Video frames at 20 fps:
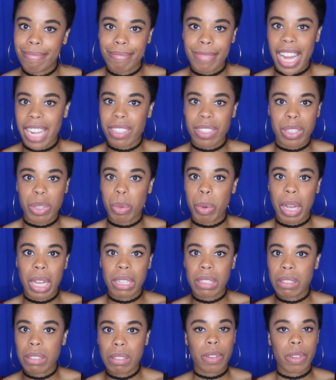That's the
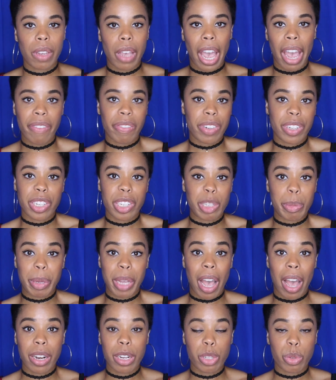one. I have to just be
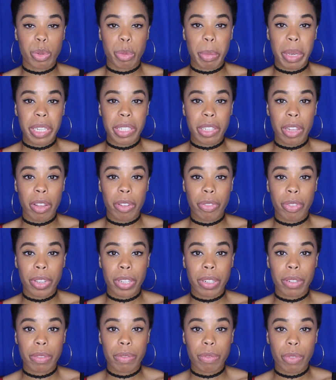honest with myself
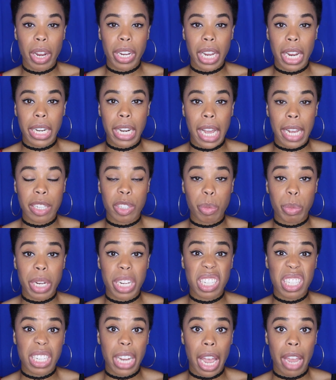and recognize when
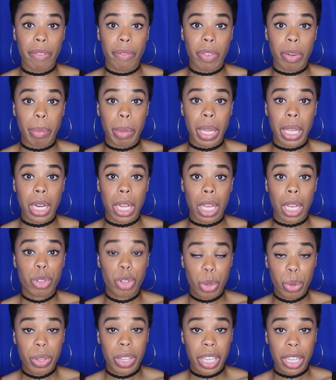it's time for me to
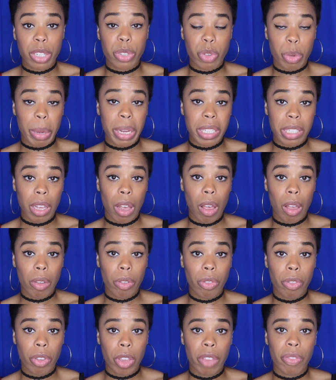do things for
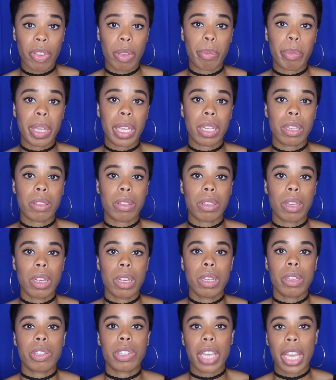myself. If it means
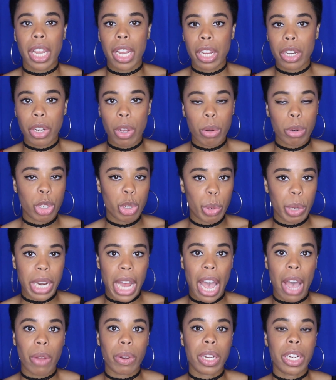saying no to an
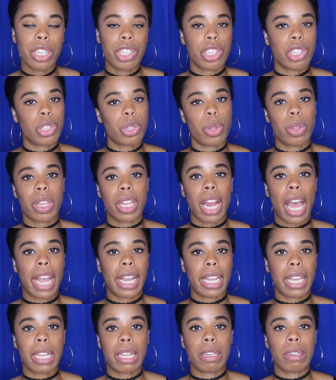outing just so that I
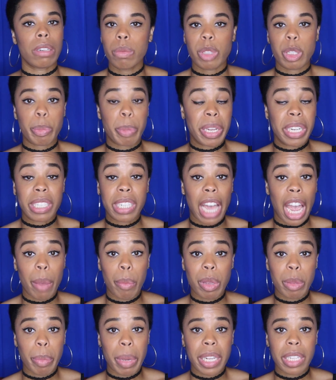can spend time
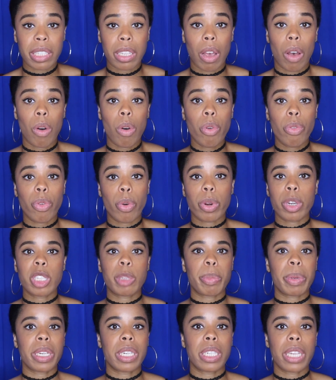with myself, or
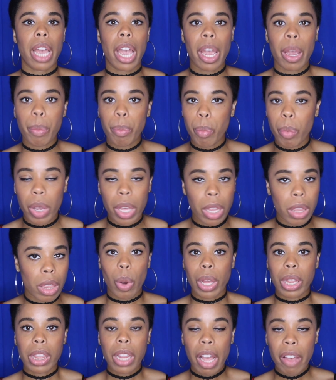spend time with
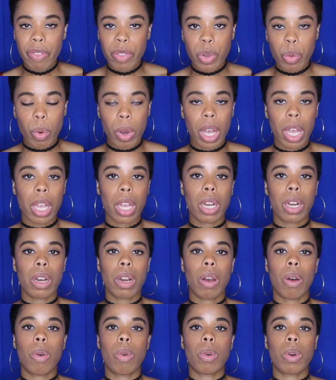a loved one,
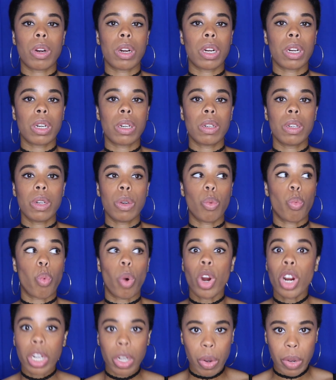or
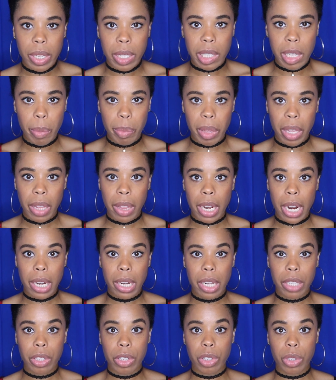work on something that I
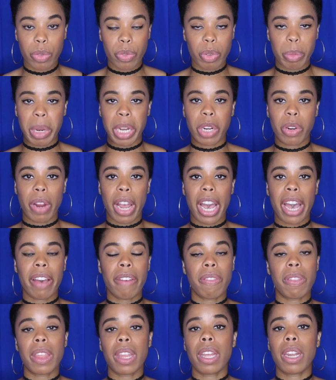need to do for my
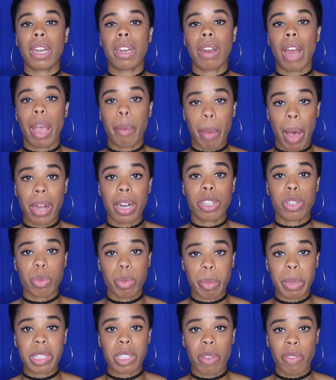craft, then I'm honest
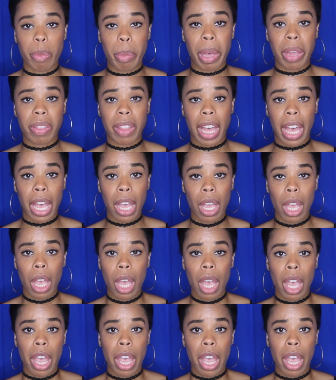with myself about that.